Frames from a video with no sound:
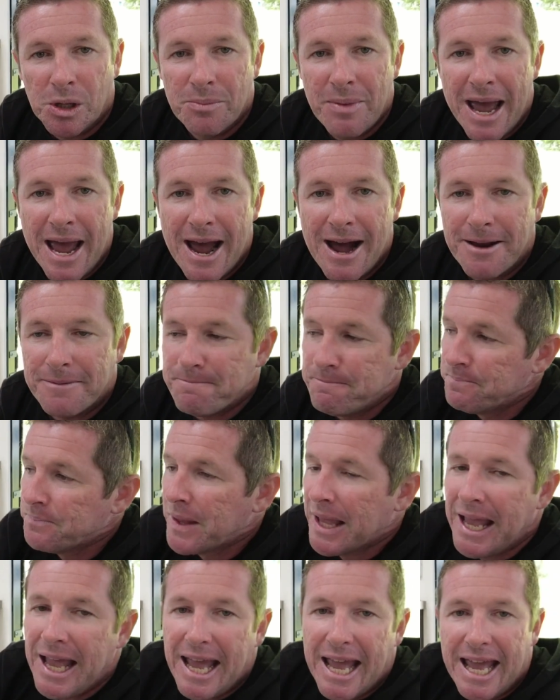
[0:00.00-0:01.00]
them out.
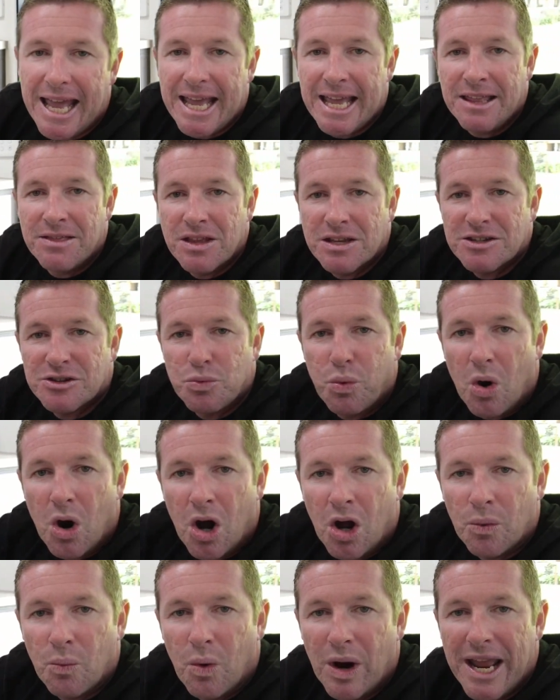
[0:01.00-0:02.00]
In the
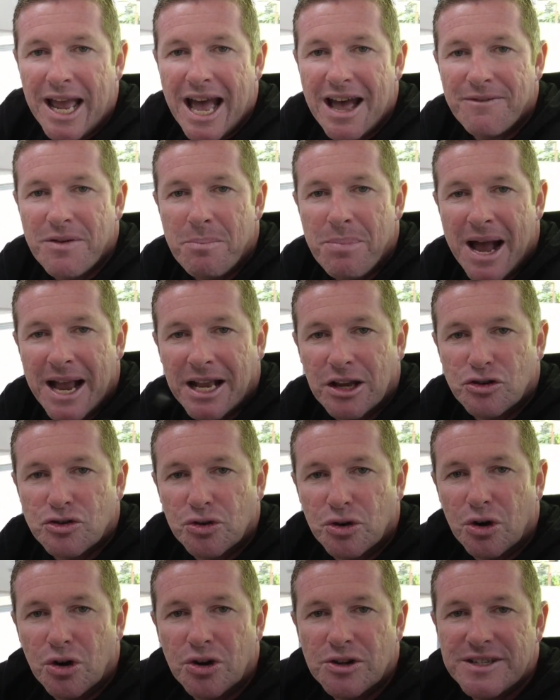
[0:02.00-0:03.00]
Swan, we have a bank of
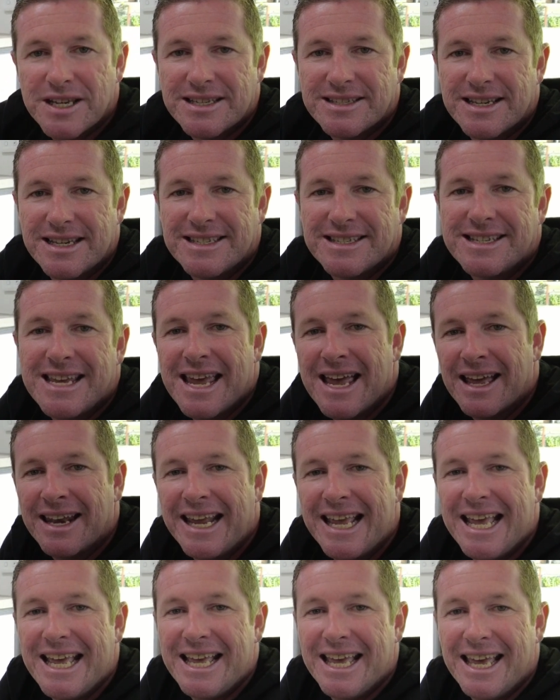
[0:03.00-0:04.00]
drawers that sits down
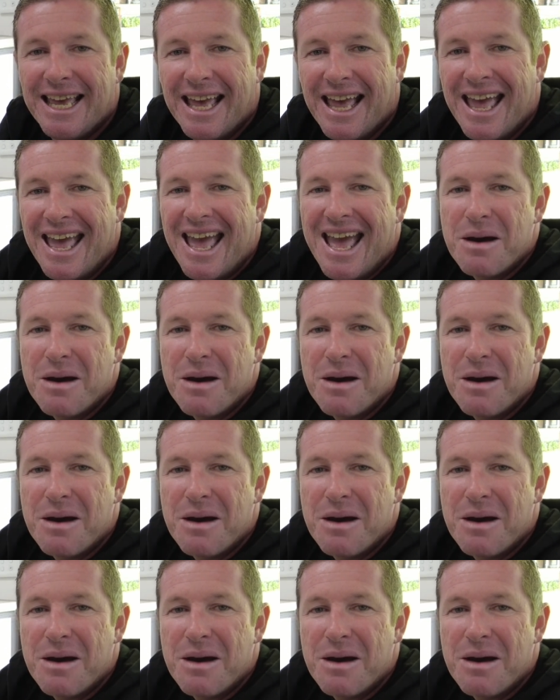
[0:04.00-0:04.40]
here,